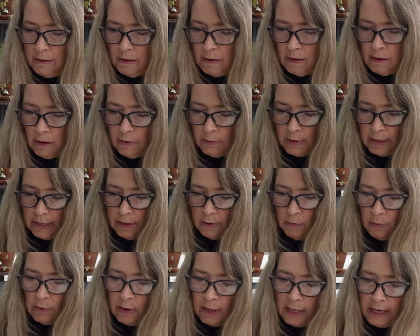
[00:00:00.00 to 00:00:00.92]
All right,
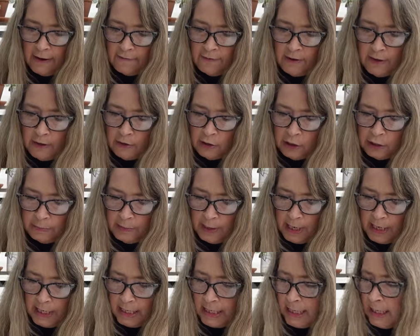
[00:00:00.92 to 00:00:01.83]
well, I have another
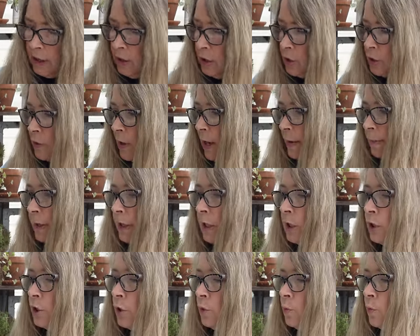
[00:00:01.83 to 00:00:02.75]
spot here, so I'm going
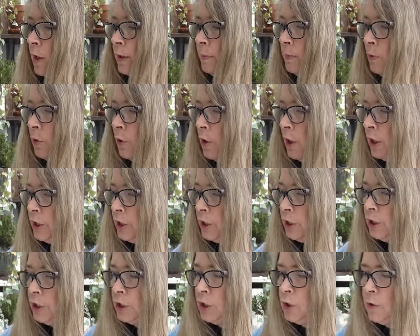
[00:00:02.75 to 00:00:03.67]
to do one more
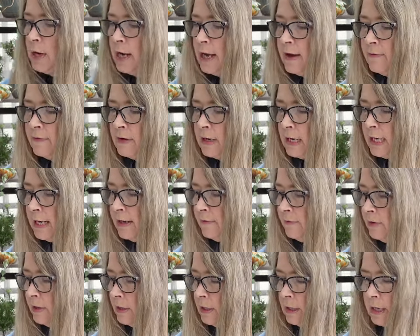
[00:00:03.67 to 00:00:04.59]
just so I have it
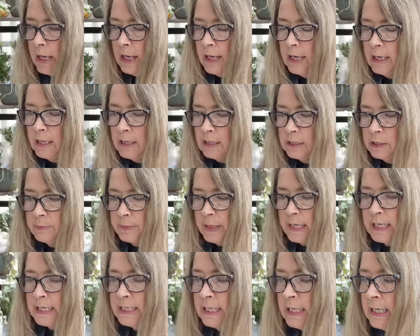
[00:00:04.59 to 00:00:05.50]
even
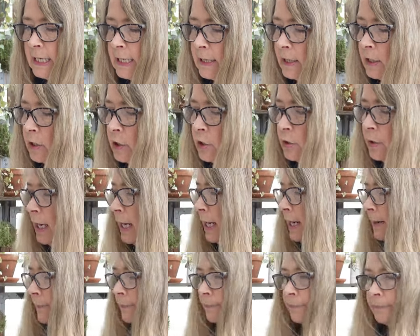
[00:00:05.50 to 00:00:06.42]
spacing in the
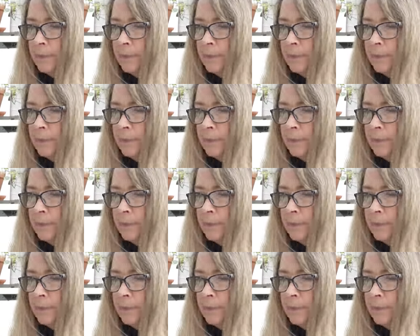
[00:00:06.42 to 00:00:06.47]
tray.